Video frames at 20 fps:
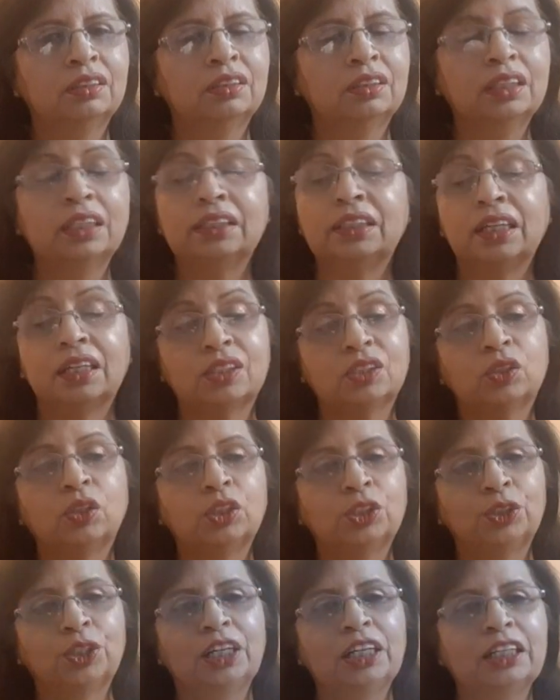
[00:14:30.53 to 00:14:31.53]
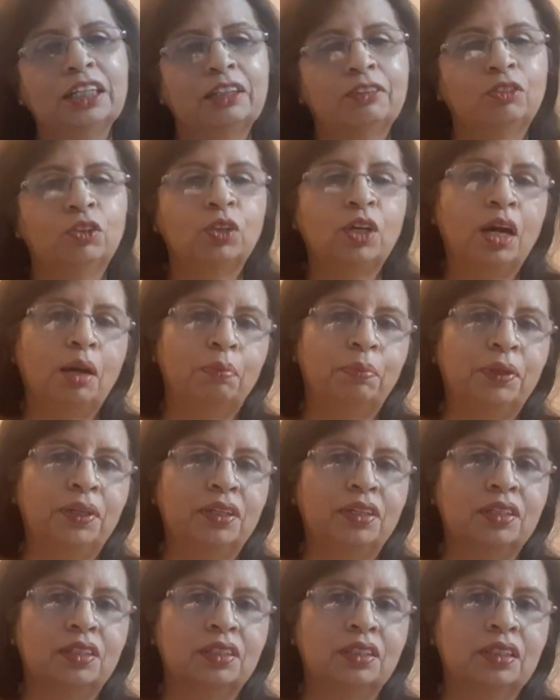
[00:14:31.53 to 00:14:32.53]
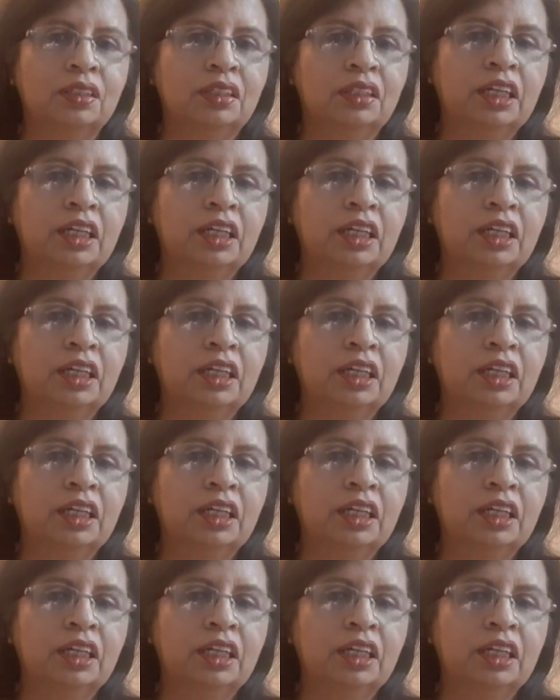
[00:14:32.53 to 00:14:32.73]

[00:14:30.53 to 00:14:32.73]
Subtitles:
it does not really give you happiness.